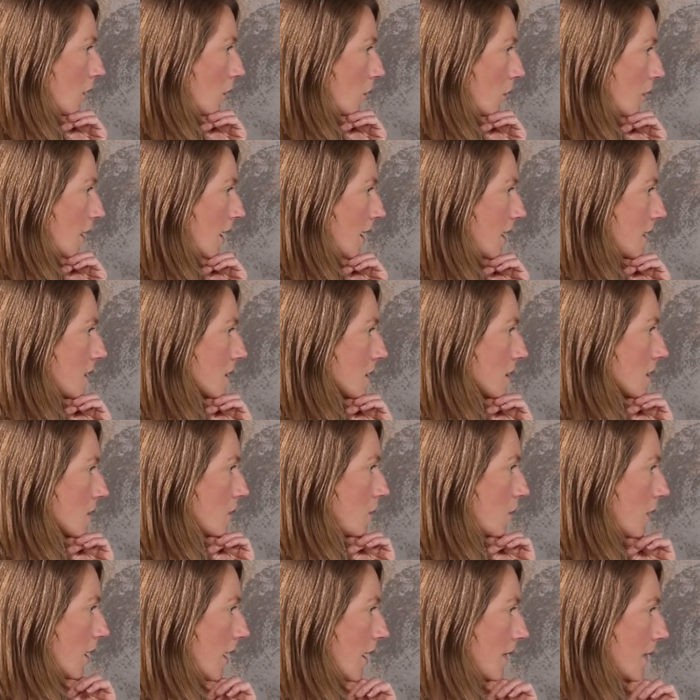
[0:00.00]
Right, so
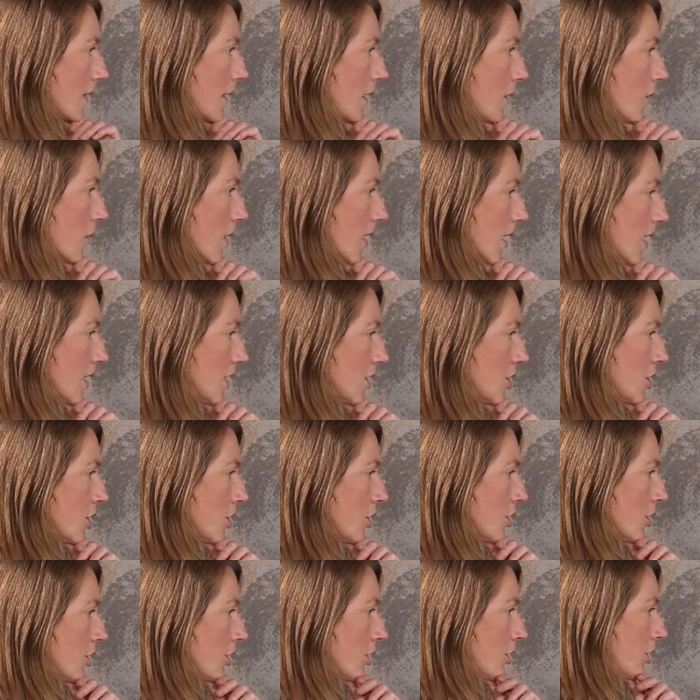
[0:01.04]
we're at the
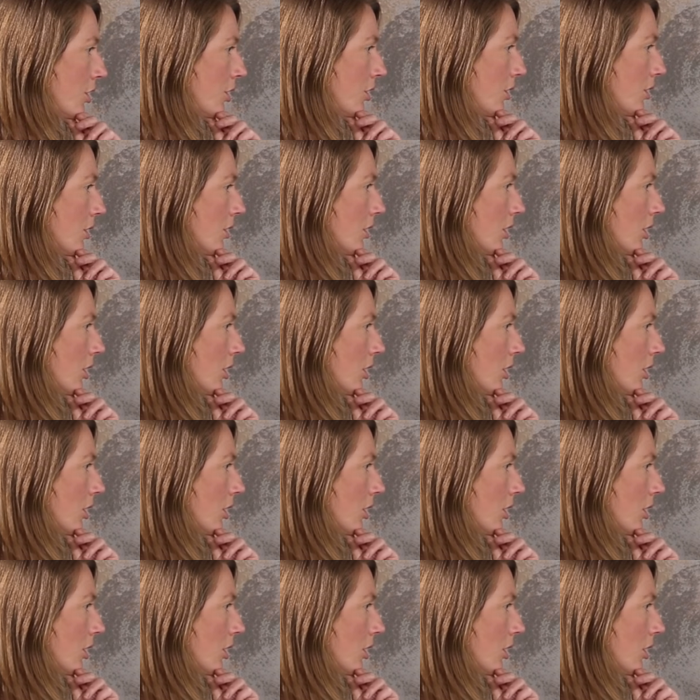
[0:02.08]
location now.